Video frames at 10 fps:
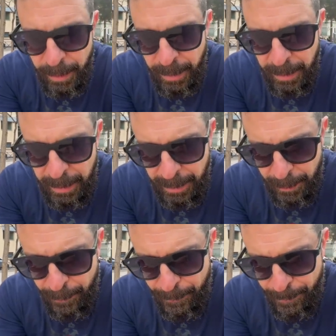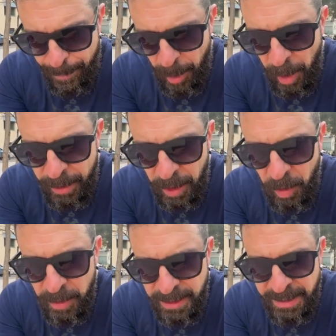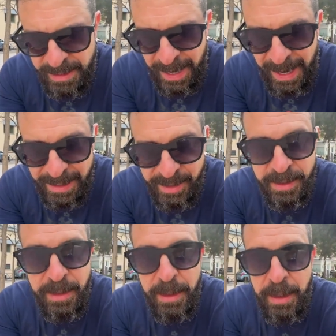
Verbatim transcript: um, articles in TASS